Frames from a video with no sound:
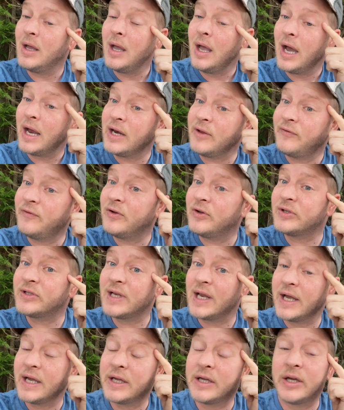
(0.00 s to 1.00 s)
and it feels
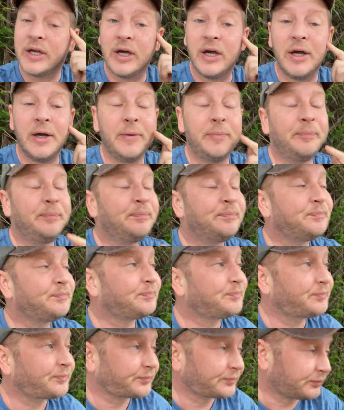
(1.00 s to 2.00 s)
like one
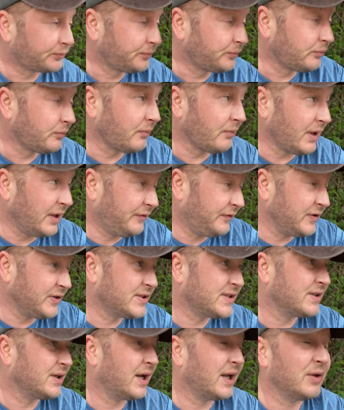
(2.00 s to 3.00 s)

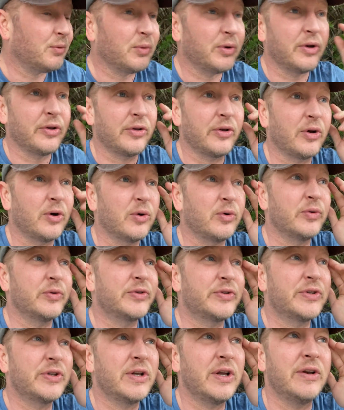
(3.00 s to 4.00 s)
of
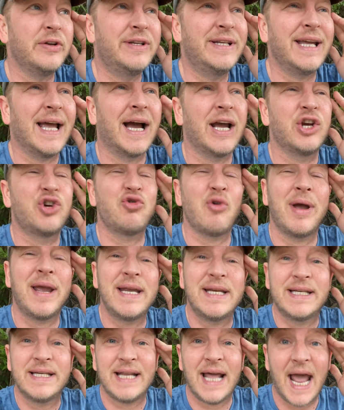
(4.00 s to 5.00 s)
those
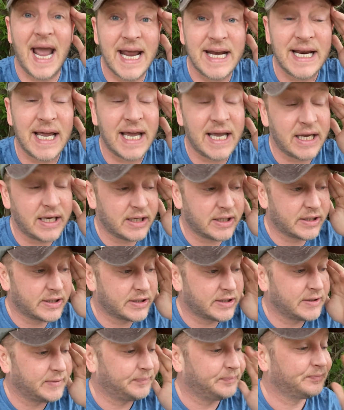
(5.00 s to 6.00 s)
dehydrated
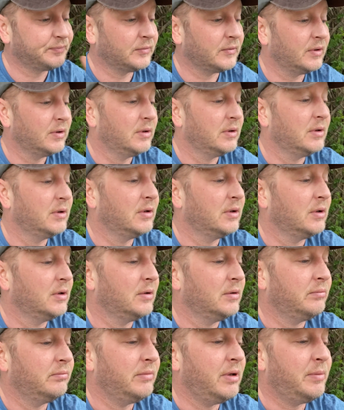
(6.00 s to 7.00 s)
headaches.
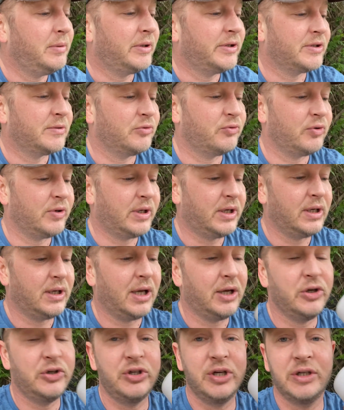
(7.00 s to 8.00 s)
Maybe because I'm drinking
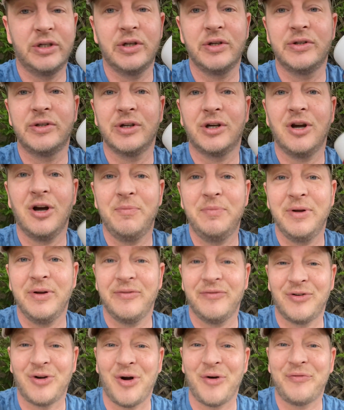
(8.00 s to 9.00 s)
like shit tons of coffee
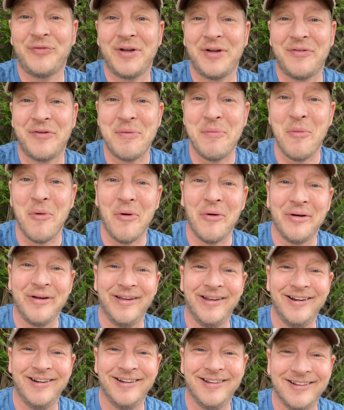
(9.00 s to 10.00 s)
every
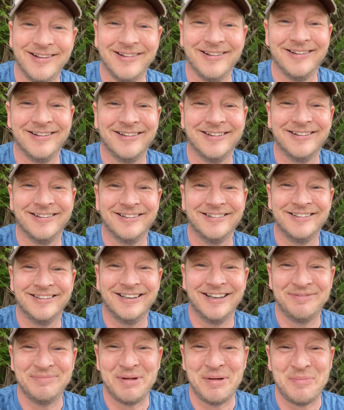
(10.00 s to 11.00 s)
morning.
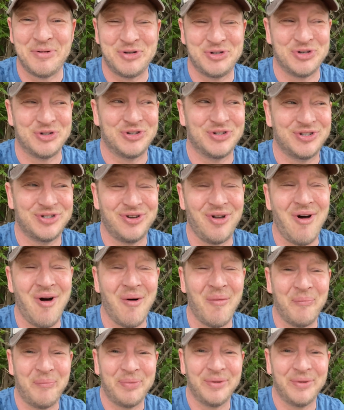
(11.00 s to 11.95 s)
Maybe it should stop.